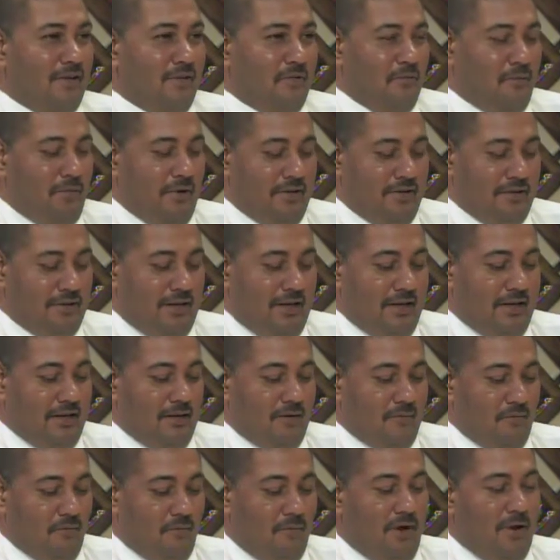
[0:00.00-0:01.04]
we are seeing
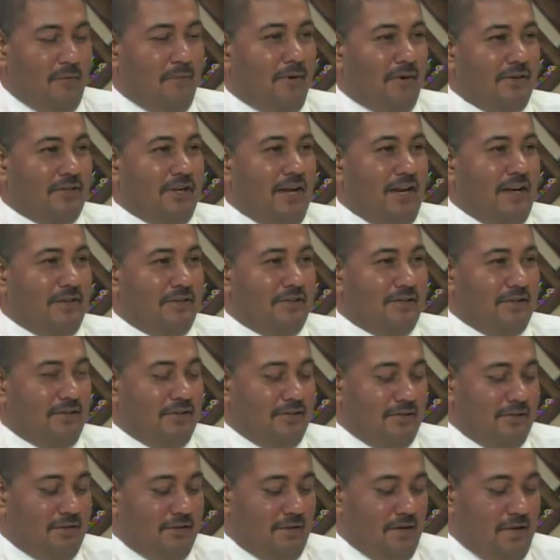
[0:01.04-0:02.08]
more and more
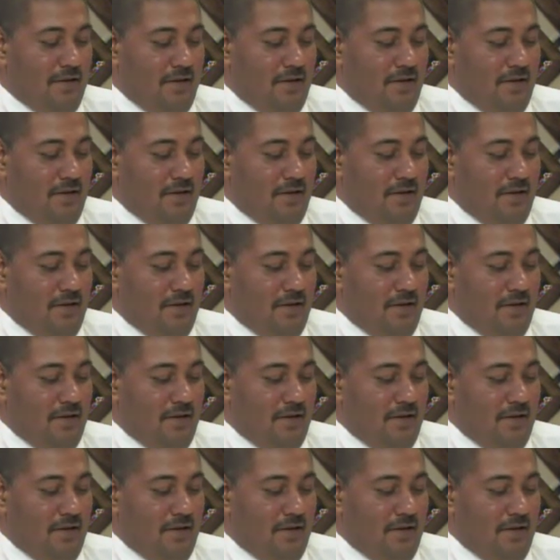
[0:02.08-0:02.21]
challenges.